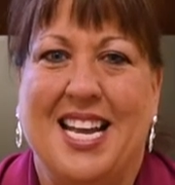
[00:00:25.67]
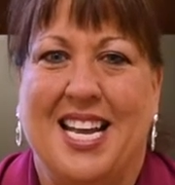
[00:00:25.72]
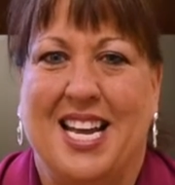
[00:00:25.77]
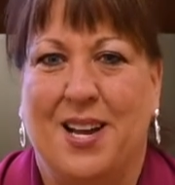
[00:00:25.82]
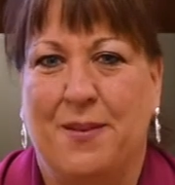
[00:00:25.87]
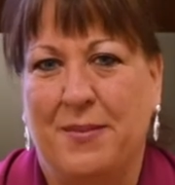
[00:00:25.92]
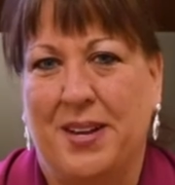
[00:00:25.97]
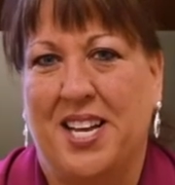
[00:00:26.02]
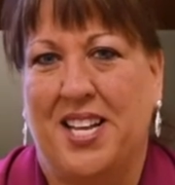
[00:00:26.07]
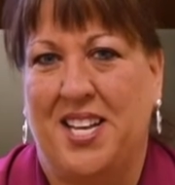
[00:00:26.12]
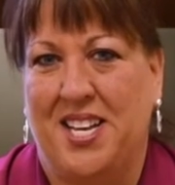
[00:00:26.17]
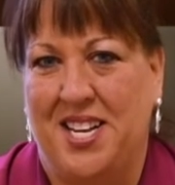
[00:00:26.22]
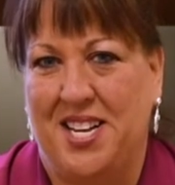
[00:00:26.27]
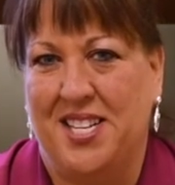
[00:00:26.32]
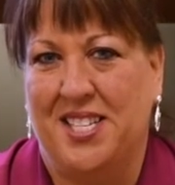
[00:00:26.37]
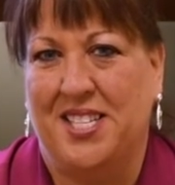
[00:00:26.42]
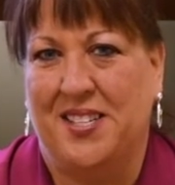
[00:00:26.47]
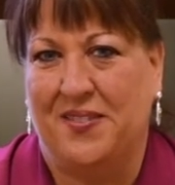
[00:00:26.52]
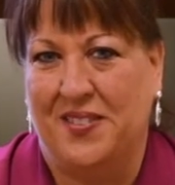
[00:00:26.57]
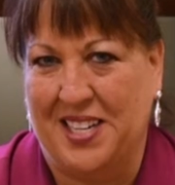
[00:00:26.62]
I'm Kelley
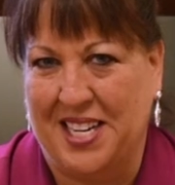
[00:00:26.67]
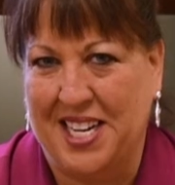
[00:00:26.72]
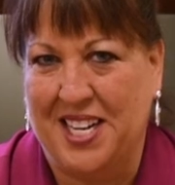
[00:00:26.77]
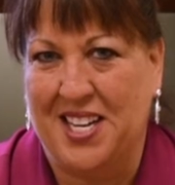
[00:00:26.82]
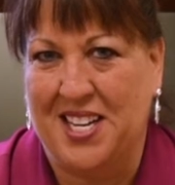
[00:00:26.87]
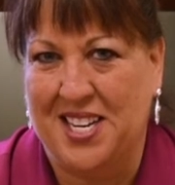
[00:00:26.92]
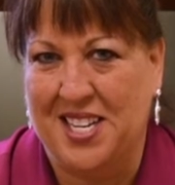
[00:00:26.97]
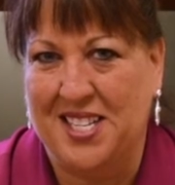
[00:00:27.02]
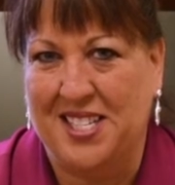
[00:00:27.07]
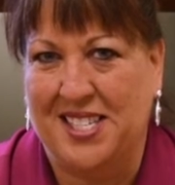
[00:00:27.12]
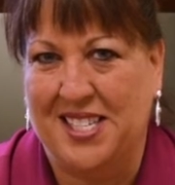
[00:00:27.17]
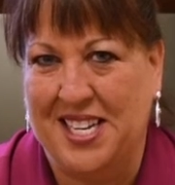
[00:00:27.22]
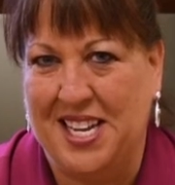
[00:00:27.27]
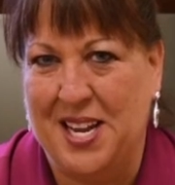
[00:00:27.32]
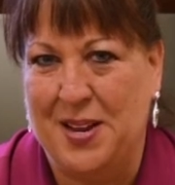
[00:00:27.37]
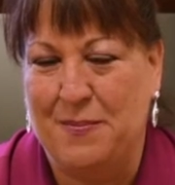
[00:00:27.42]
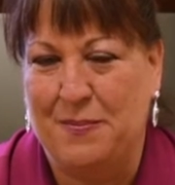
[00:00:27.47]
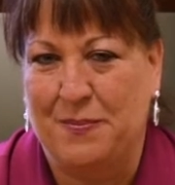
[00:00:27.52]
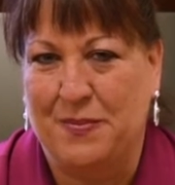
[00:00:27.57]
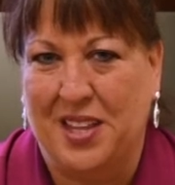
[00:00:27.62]
Knitz of the Kelley Knitz
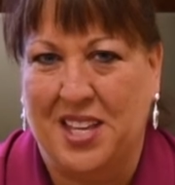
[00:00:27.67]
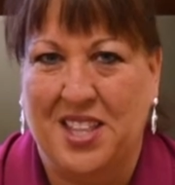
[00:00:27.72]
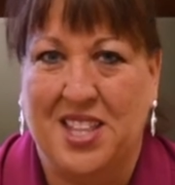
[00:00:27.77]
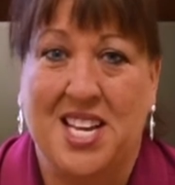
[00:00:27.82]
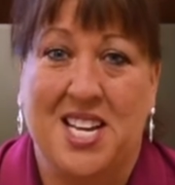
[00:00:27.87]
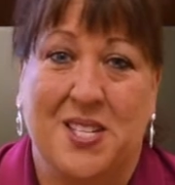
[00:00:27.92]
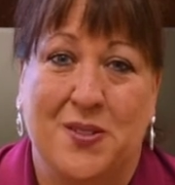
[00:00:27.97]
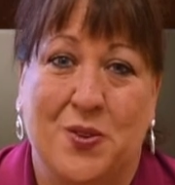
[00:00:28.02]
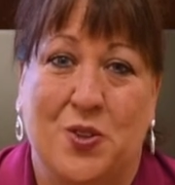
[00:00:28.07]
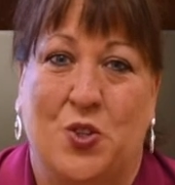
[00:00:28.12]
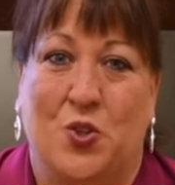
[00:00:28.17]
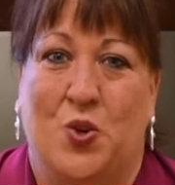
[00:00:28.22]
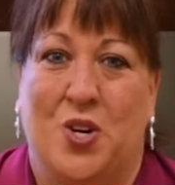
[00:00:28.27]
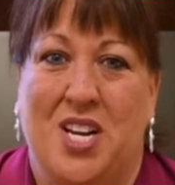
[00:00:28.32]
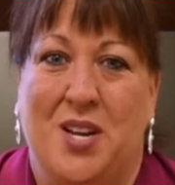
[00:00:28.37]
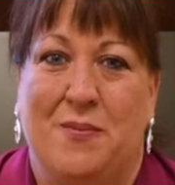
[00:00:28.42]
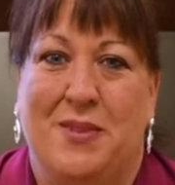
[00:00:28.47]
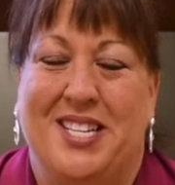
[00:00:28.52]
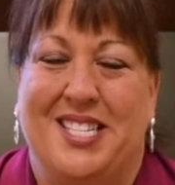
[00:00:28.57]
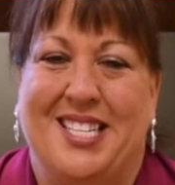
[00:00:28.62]
Team. Thanks for
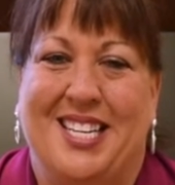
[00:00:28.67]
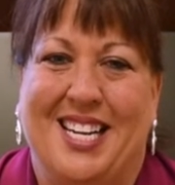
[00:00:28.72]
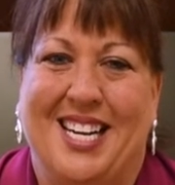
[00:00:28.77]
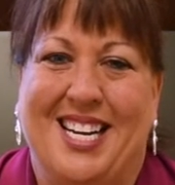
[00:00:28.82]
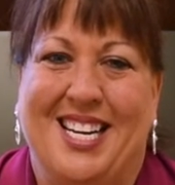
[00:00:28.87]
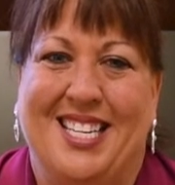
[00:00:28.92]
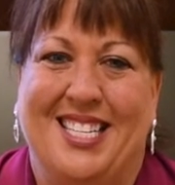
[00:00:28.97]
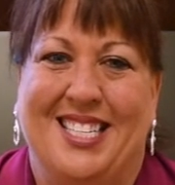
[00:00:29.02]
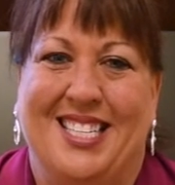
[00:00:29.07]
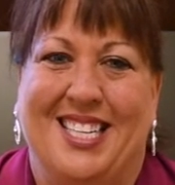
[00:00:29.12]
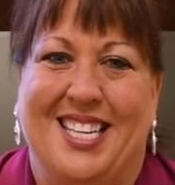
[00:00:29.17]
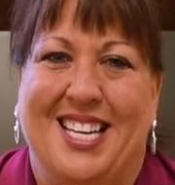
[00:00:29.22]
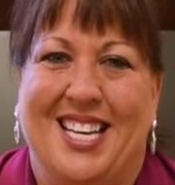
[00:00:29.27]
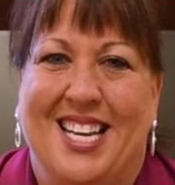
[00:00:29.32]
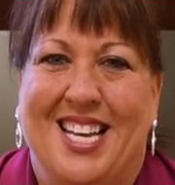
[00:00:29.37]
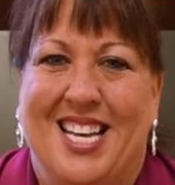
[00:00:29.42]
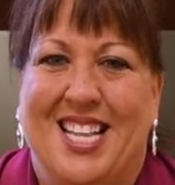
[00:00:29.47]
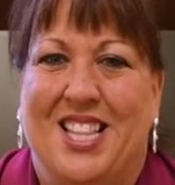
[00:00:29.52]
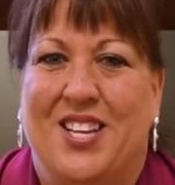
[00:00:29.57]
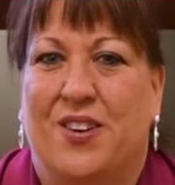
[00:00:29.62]
joining me today.
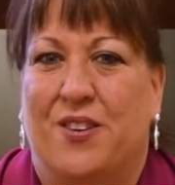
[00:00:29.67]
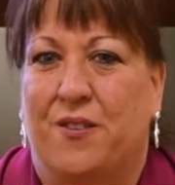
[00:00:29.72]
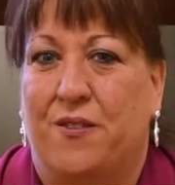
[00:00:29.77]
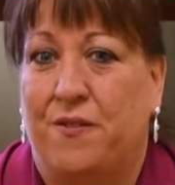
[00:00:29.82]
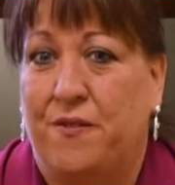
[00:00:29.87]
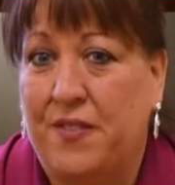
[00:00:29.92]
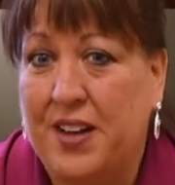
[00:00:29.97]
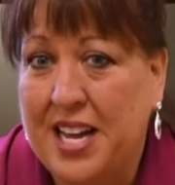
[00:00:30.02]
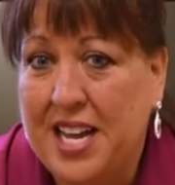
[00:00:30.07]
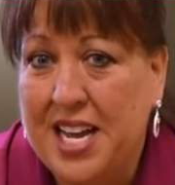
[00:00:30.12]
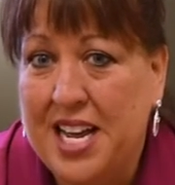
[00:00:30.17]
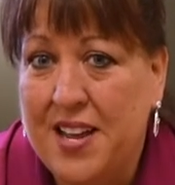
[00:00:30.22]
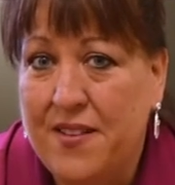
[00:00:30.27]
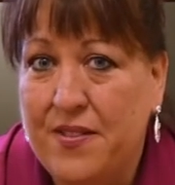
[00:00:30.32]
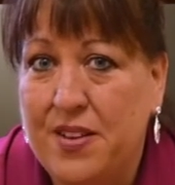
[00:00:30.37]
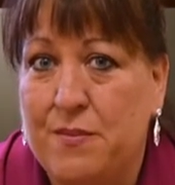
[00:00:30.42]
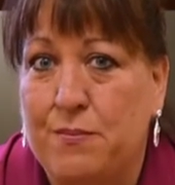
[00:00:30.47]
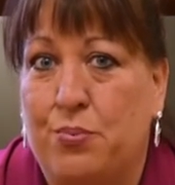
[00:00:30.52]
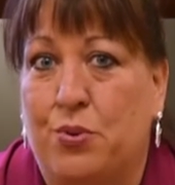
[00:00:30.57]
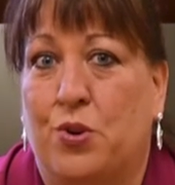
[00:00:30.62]
There are
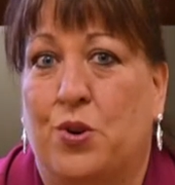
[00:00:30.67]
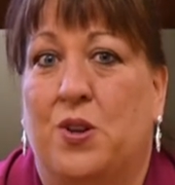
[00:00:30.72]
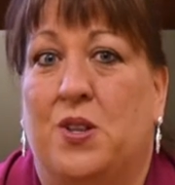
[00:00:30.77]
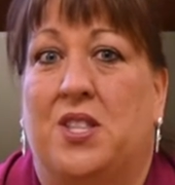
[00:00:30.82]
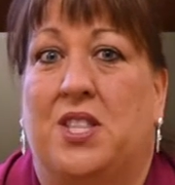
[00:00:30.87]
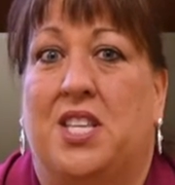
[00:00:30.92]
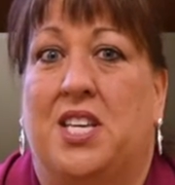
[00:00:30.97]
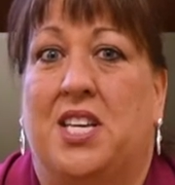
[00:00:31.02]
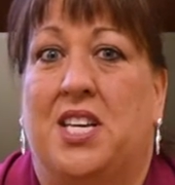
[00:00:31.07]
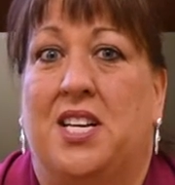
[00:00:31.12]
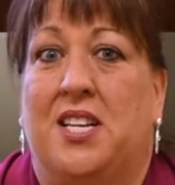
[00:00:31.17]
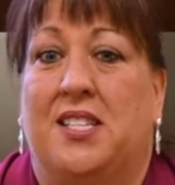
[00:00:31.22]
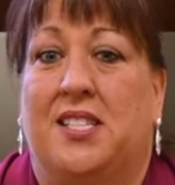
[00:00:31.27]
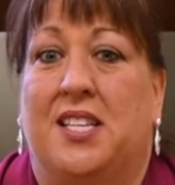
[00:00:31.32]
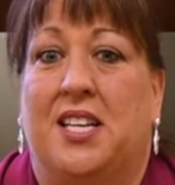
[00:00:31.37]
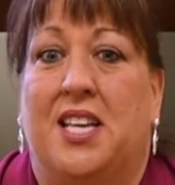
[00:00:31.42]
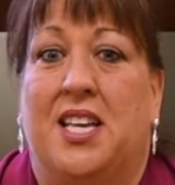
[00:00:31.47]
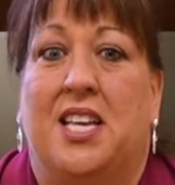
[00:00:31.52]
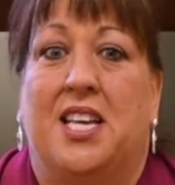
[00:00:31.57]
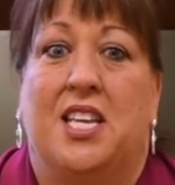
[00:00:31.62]
5 important
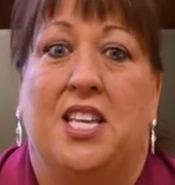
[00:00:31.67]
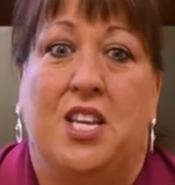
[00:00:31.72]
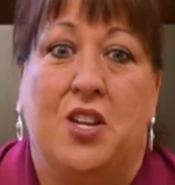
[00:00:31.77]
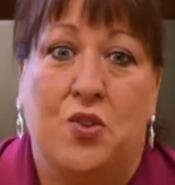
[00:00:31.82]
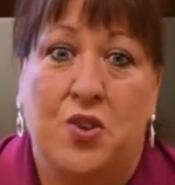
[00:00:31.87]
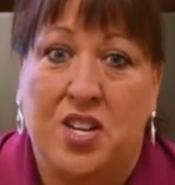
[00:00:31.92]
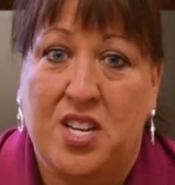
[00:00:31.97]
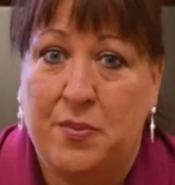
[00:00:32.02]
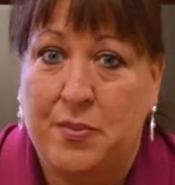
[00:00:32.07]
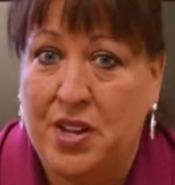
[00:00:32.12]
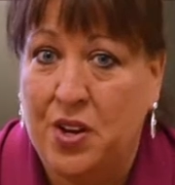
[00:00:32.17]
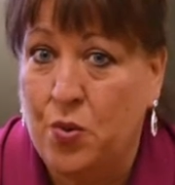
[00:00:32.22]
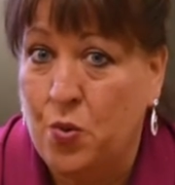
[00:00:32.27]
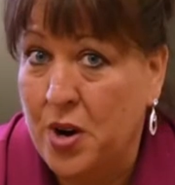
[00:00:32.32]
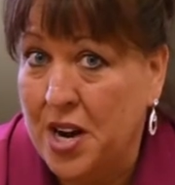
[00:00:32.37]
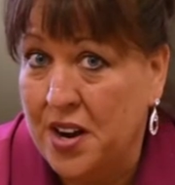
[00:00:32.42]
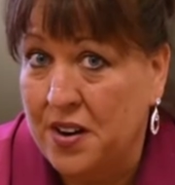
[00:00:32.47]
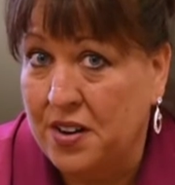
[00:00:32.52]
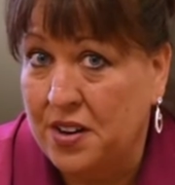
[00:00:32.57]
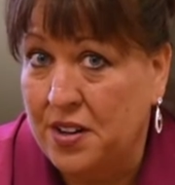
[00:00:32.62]
things you need to be
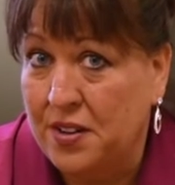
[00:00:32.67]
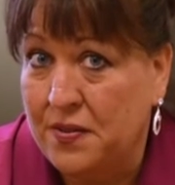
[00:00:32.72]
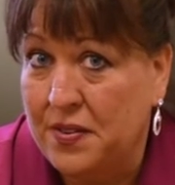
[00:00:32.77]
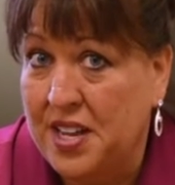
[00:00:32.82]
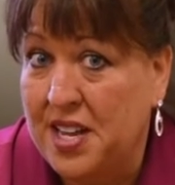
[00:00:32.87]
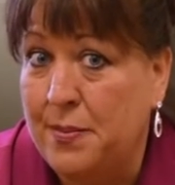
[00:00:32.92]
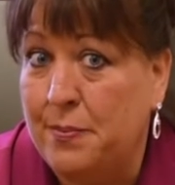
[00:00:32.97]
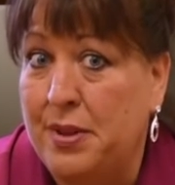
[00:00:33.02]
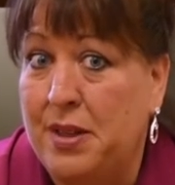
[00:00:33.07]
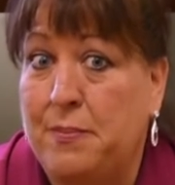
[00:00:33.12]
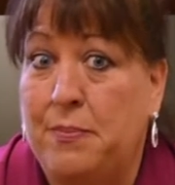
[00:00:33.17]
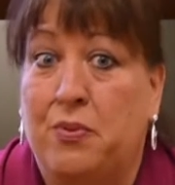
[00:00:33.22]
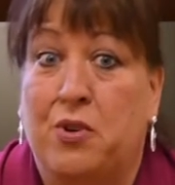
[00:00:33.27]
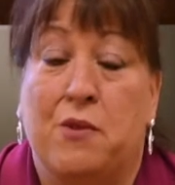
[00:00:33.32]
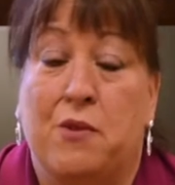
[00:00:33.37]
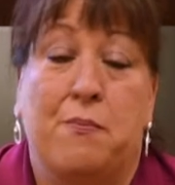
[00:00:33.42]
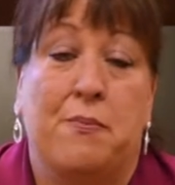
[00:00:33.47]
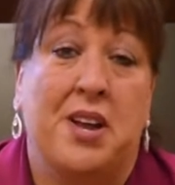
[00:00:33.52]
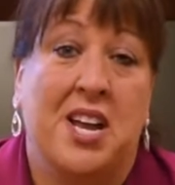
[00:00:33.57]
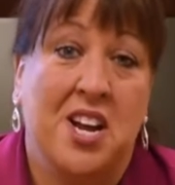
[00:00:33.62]
aware of and be
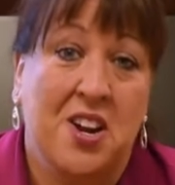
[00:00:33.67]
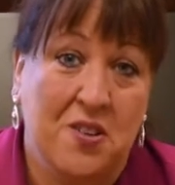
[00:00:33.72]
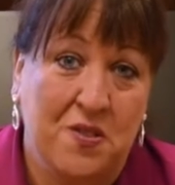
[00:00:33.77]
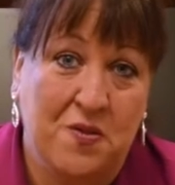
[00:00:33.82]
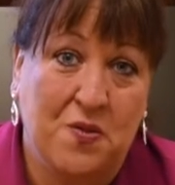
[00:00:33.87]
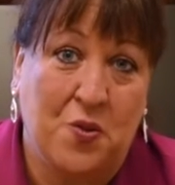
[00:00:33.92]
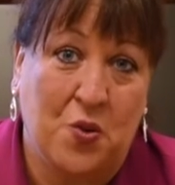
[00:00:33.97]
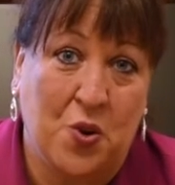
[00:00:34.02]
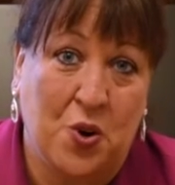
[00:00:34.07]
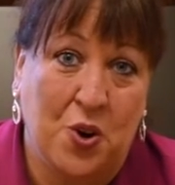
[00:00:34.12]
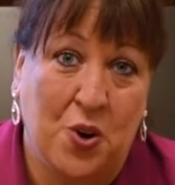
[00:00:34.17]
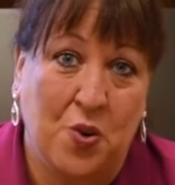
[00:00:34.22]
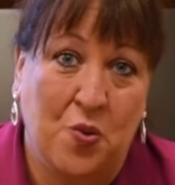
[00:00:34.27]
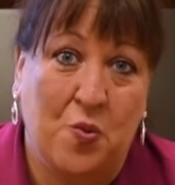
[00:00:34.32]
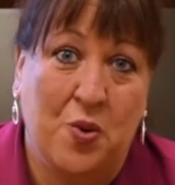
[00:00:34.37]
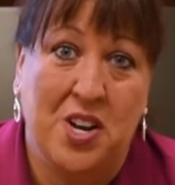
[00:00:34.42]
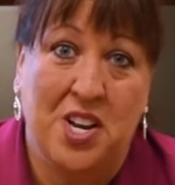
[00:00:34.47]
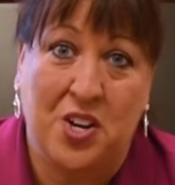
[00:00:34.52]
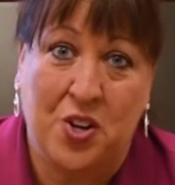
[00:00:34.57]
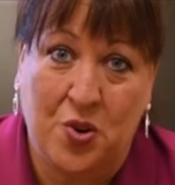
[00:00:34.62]
prepared for
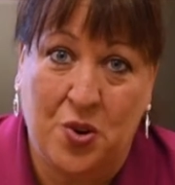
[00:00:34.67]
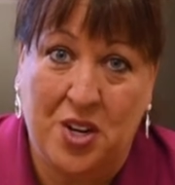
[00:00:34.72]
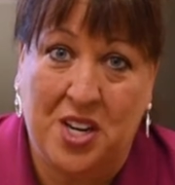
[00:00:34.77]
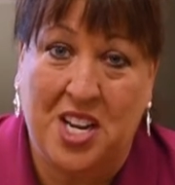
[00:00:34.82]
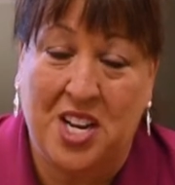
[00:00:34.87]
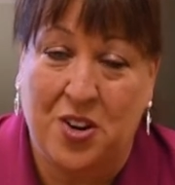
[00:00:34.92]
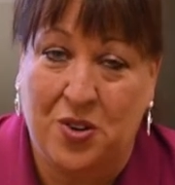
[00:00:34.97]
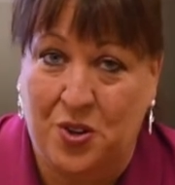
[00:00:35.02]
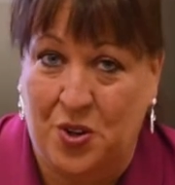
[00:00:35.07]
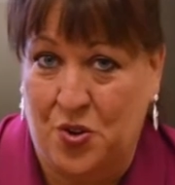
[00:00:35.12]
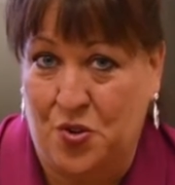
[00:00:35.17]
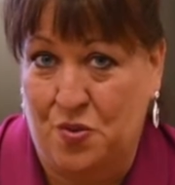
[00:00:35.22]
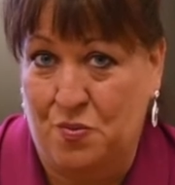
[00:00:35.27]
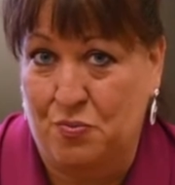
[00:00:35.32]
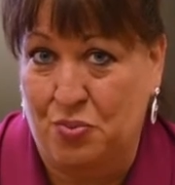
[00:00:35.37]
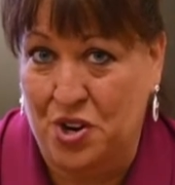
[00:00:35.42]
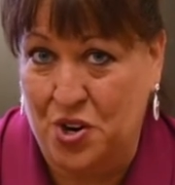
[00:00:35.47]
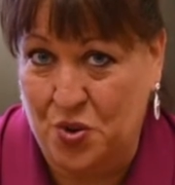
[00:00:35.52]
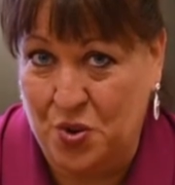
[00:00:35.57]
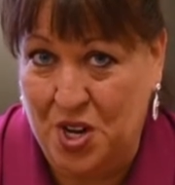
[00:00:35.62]
when you go to get your loan
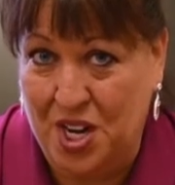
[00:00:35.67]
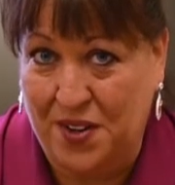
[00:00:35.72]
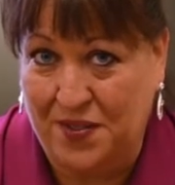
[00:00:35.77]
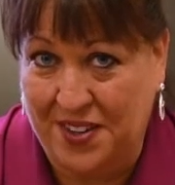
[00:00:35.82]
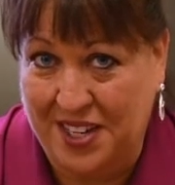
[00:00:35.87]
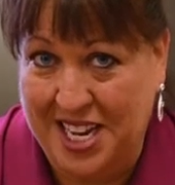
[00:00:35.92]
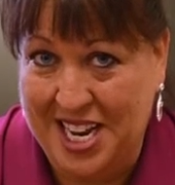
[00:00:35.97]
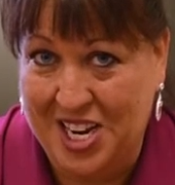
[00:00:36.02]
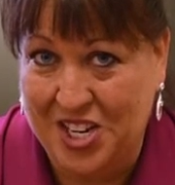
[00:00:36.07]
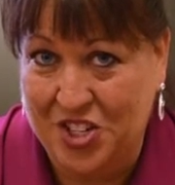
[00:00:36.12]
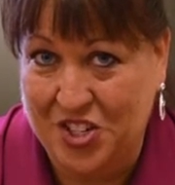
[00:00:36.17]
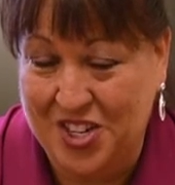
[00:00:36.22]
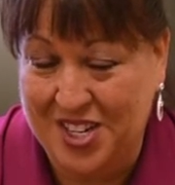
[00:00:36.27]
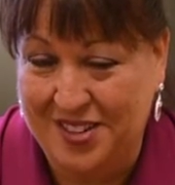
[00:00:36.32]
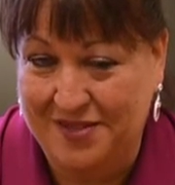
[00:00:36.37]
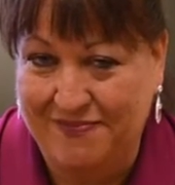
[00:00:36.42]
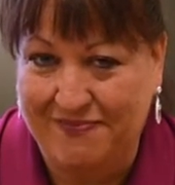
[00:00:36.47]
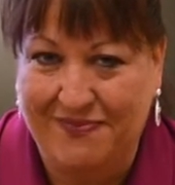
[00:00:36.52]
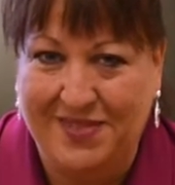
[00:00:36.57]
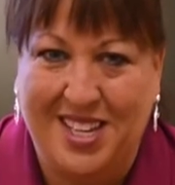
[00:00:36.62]
pre-qualification.